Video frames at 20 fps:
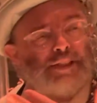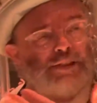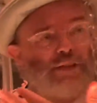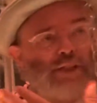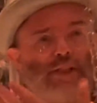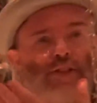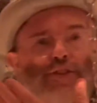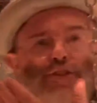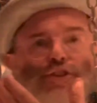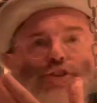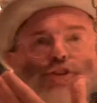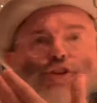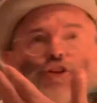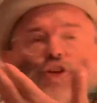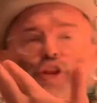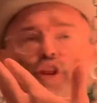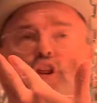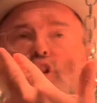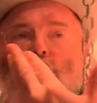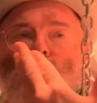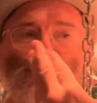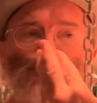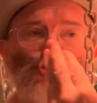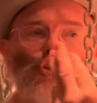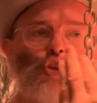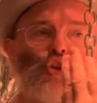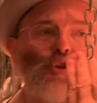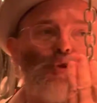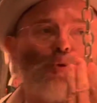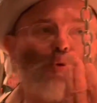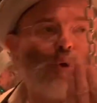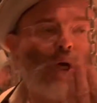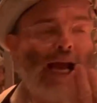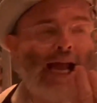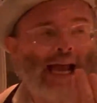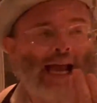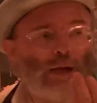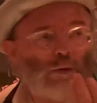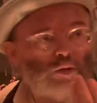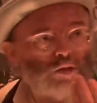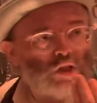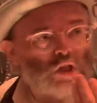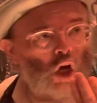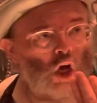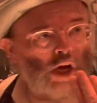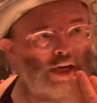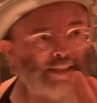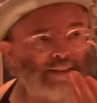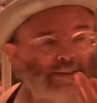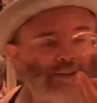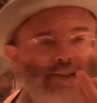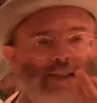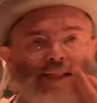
is the U outside